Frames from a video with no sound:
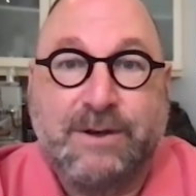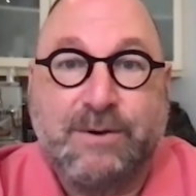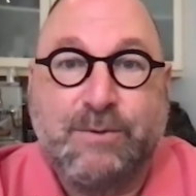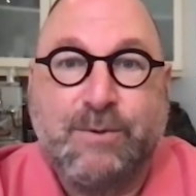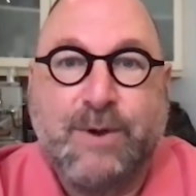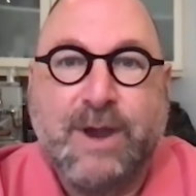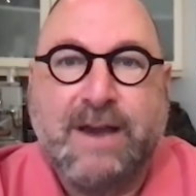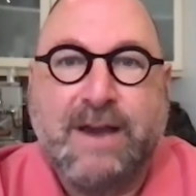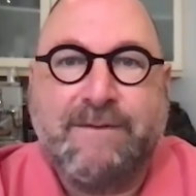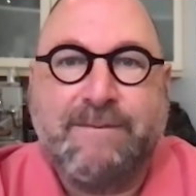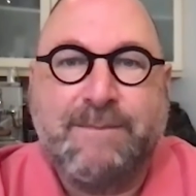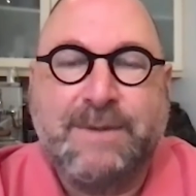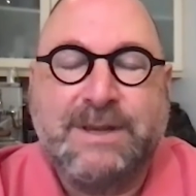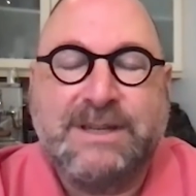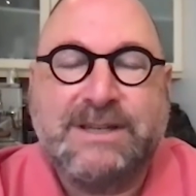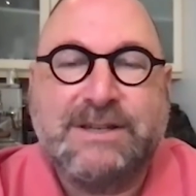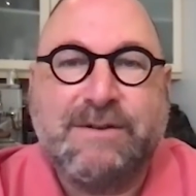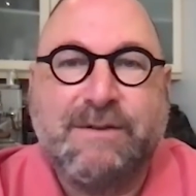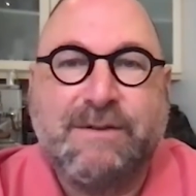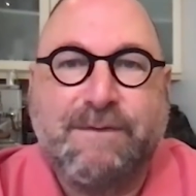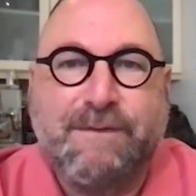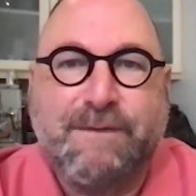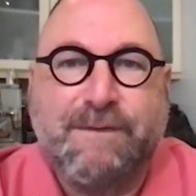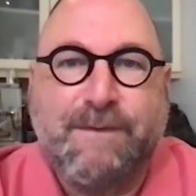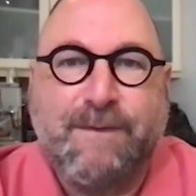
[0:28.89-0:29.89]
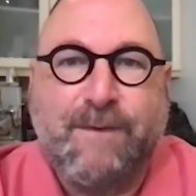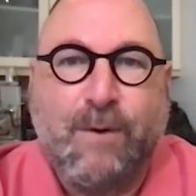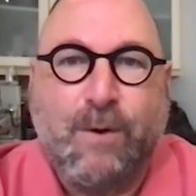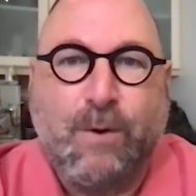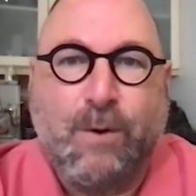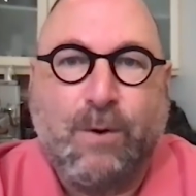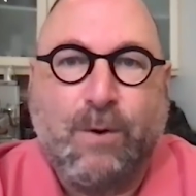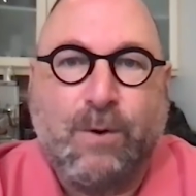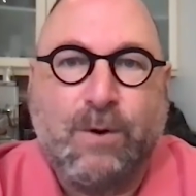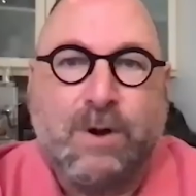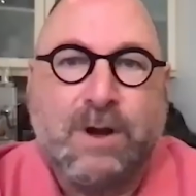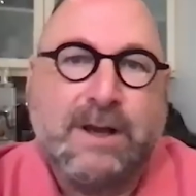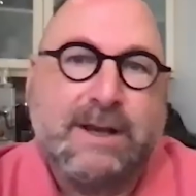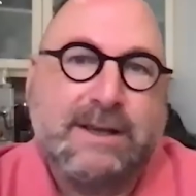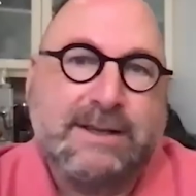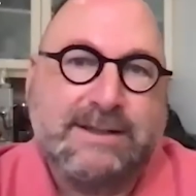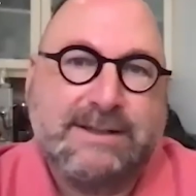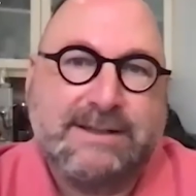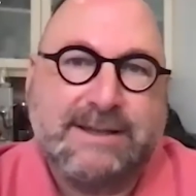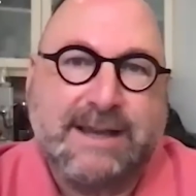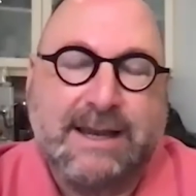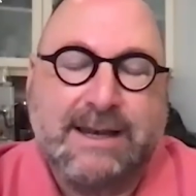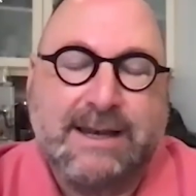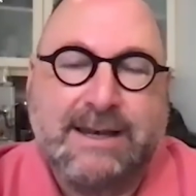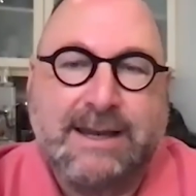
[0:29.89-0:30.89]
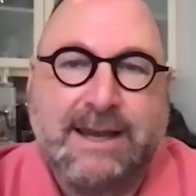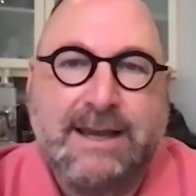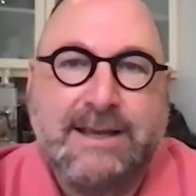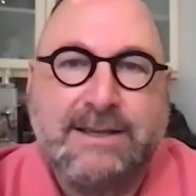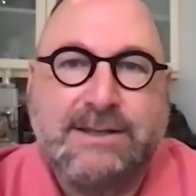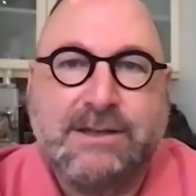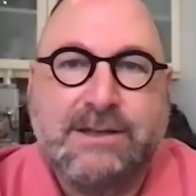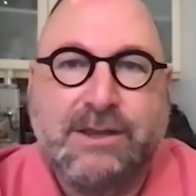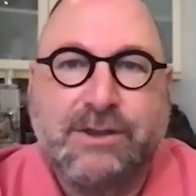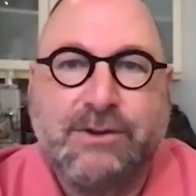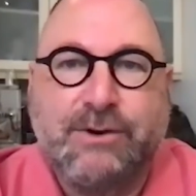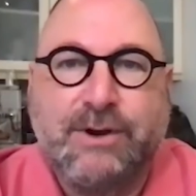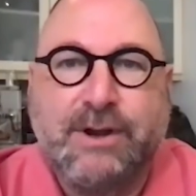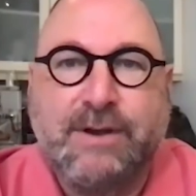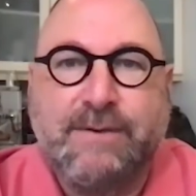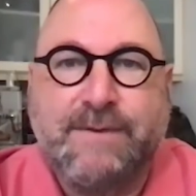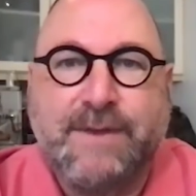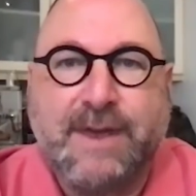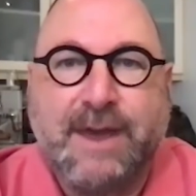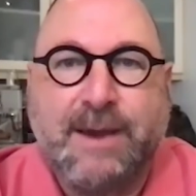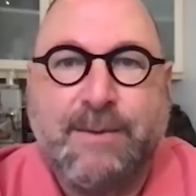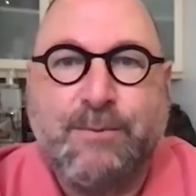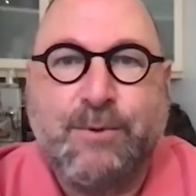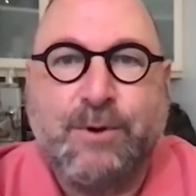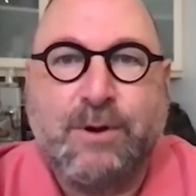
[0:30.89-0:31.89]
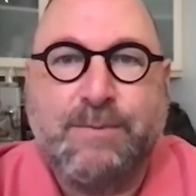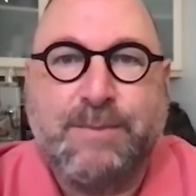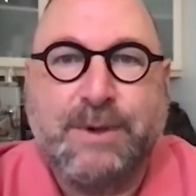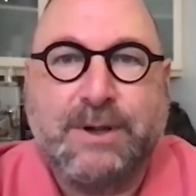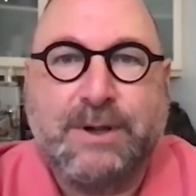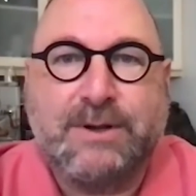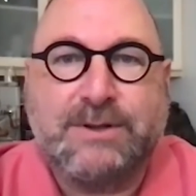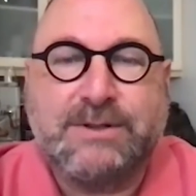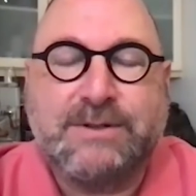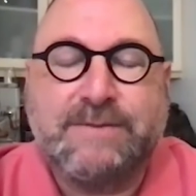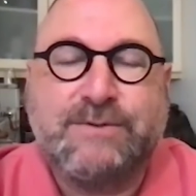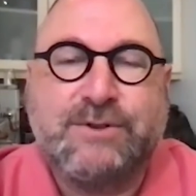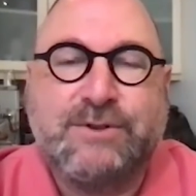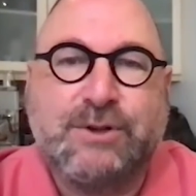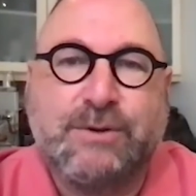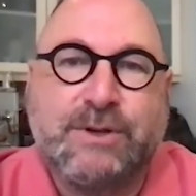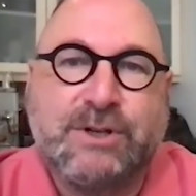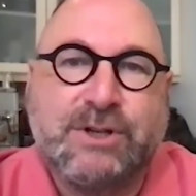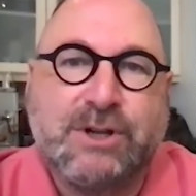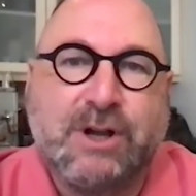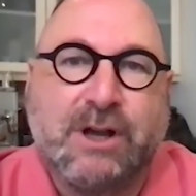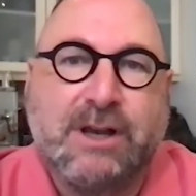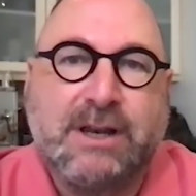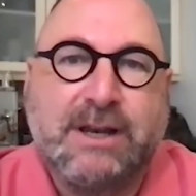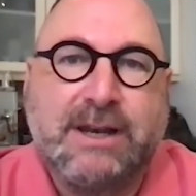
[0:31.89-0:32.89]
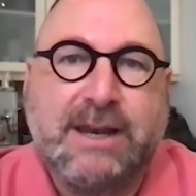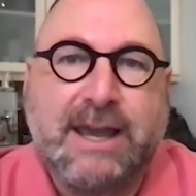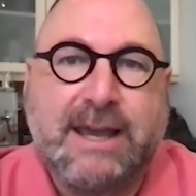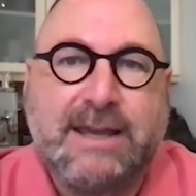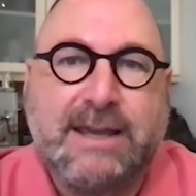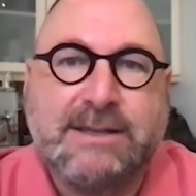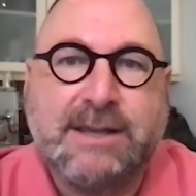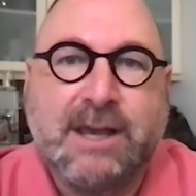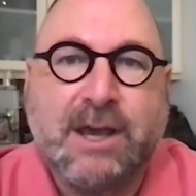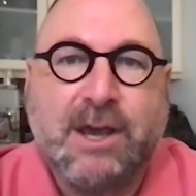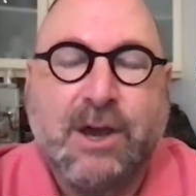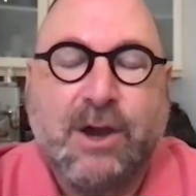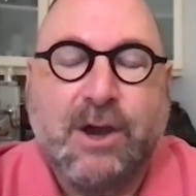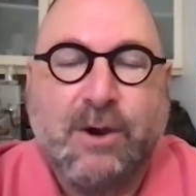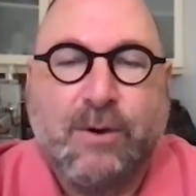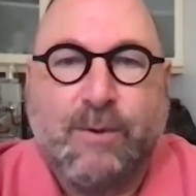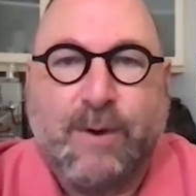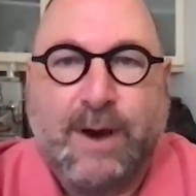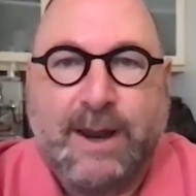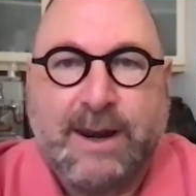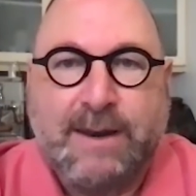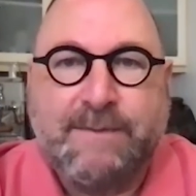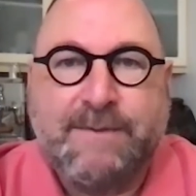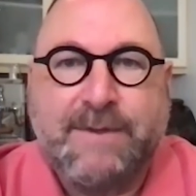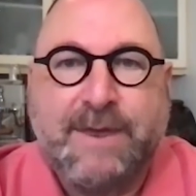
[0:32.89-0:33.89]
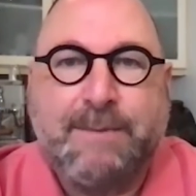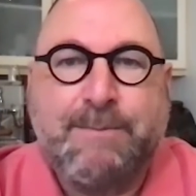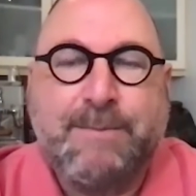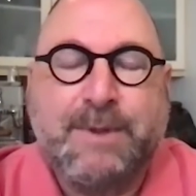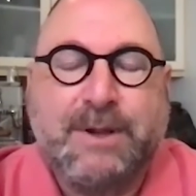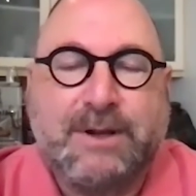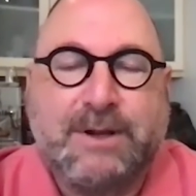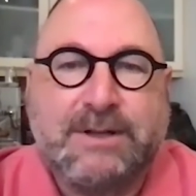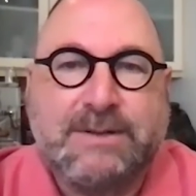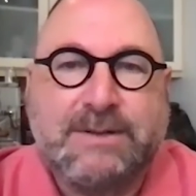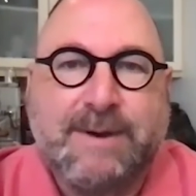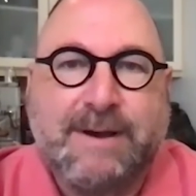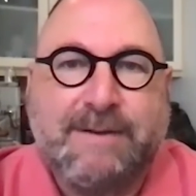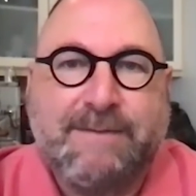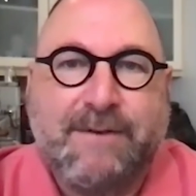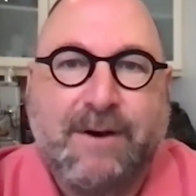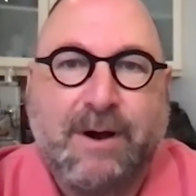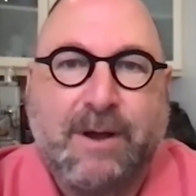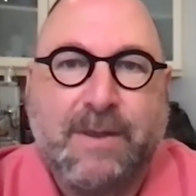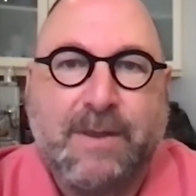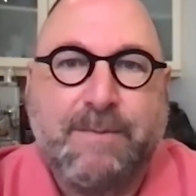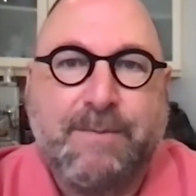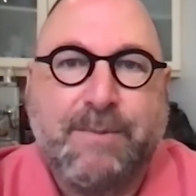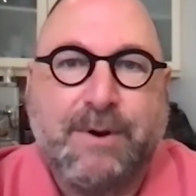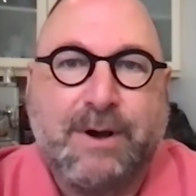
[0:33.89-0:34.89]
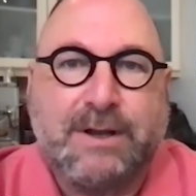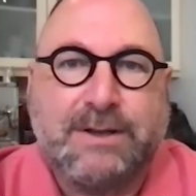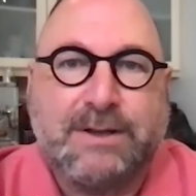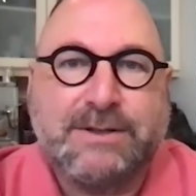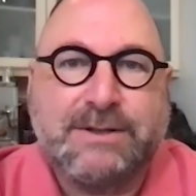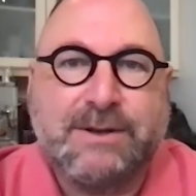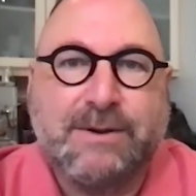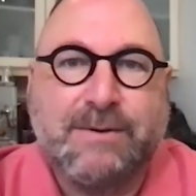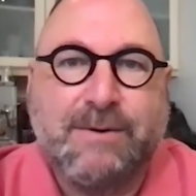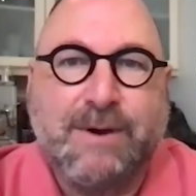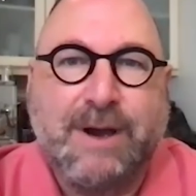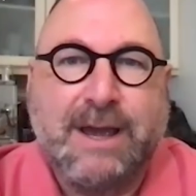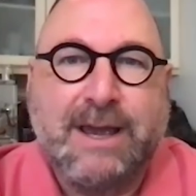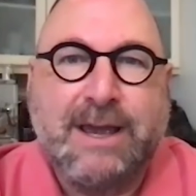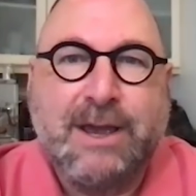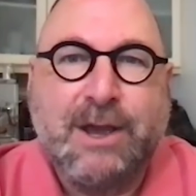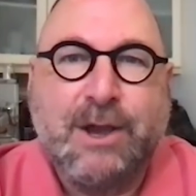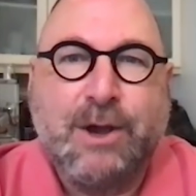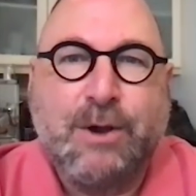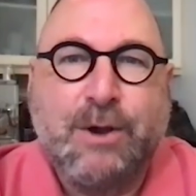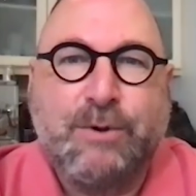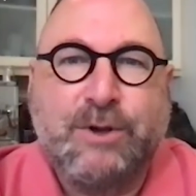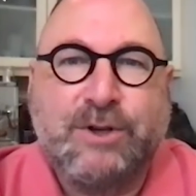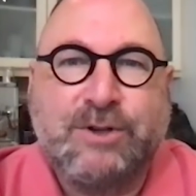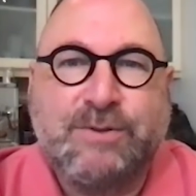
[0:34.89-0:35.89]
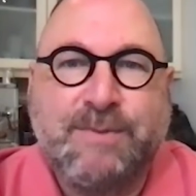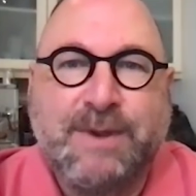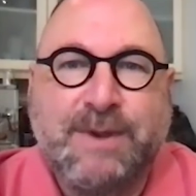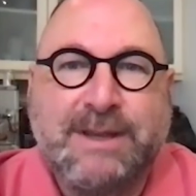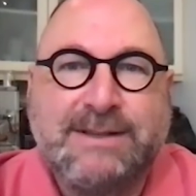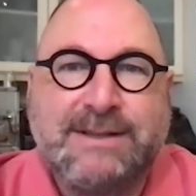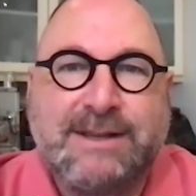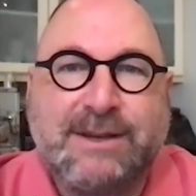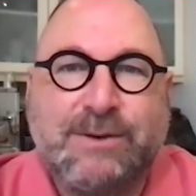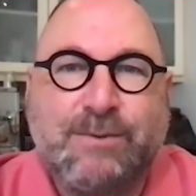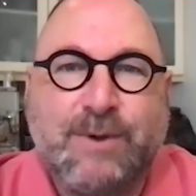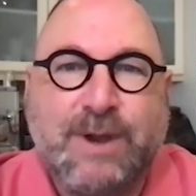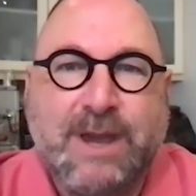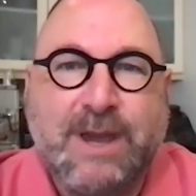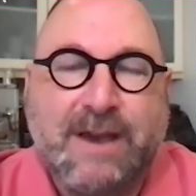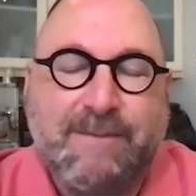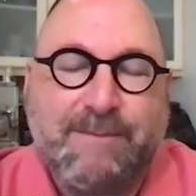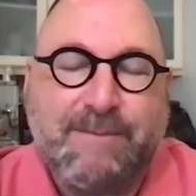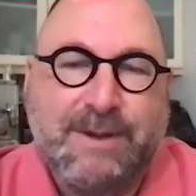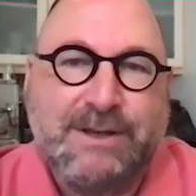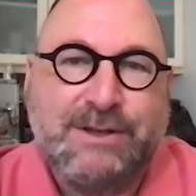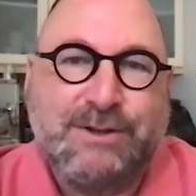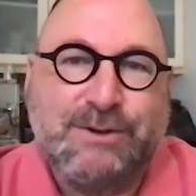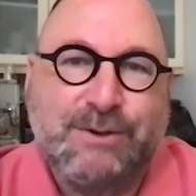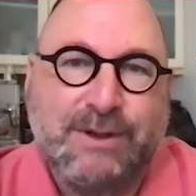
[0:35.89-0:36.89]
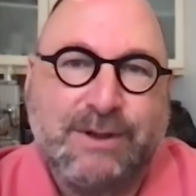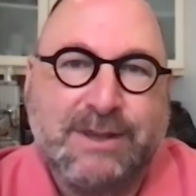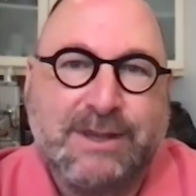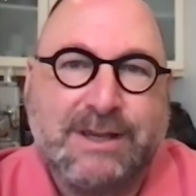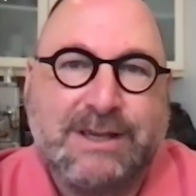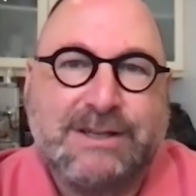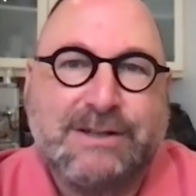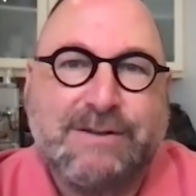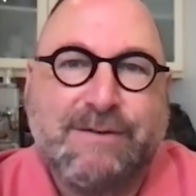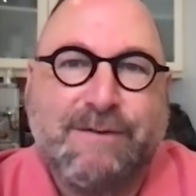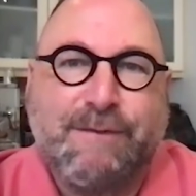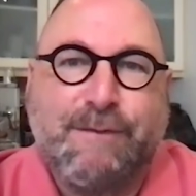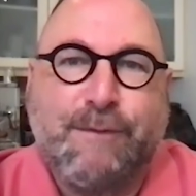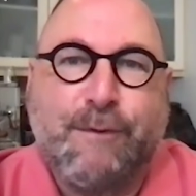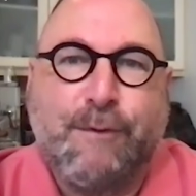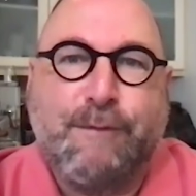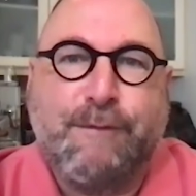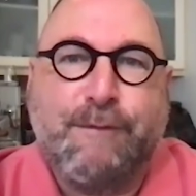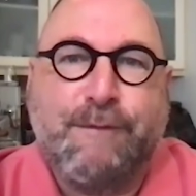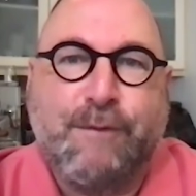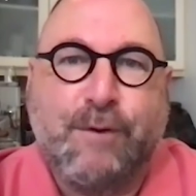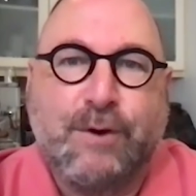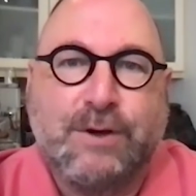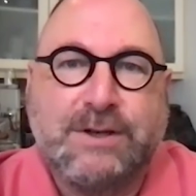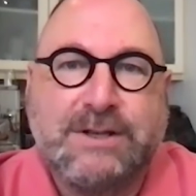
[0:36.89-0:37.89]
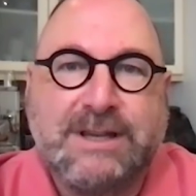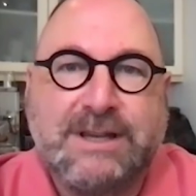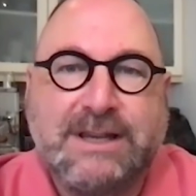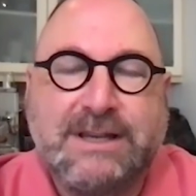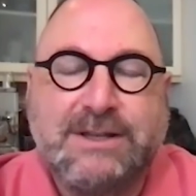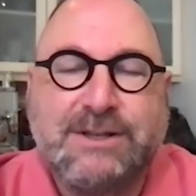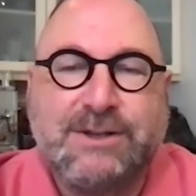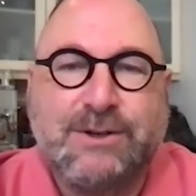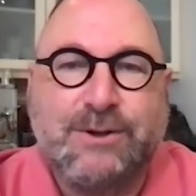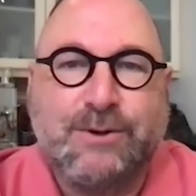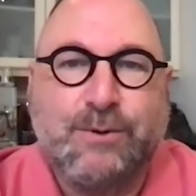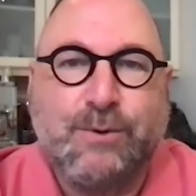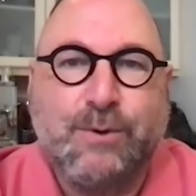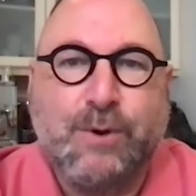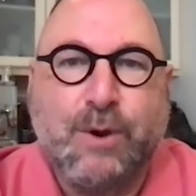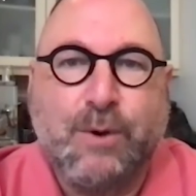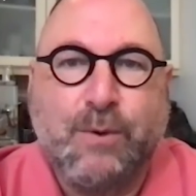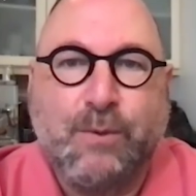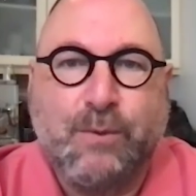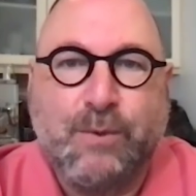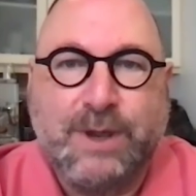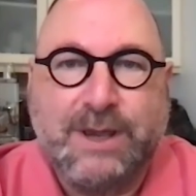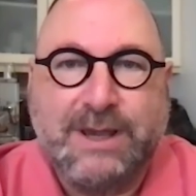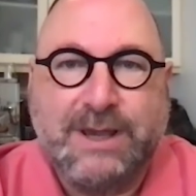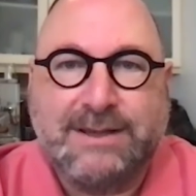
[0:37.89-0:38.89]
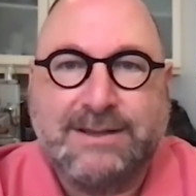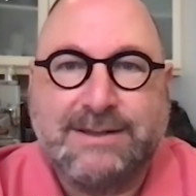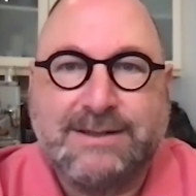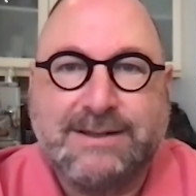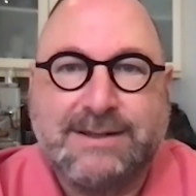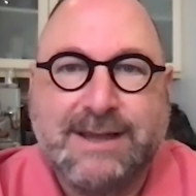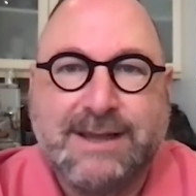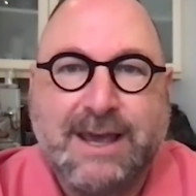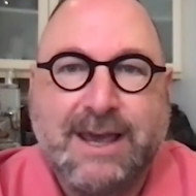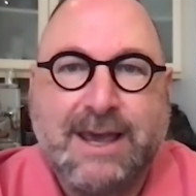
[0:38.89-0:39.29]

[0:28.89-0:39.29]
We have missed 4 Sundays. 3 of them were because of Jewish holidays, 1 of them because my father passed away, which means that we have been doing this for 42 weeks.